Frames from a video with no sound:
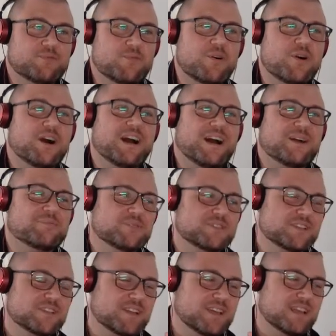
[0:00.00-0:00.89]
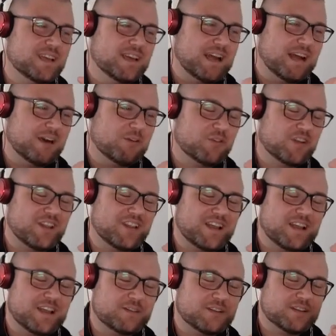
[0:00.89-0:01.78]
What happens in the
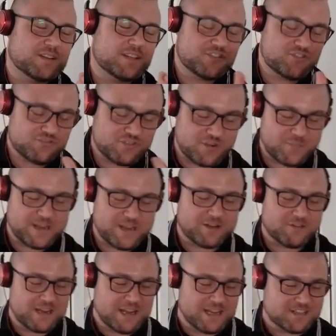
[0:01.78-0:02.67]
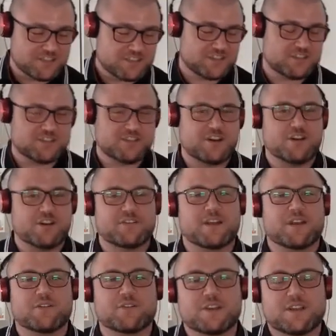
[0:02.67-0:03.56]
extremely outlandish
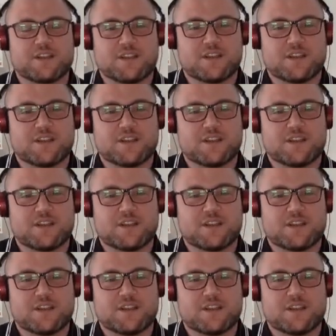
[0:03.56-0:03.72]
scenario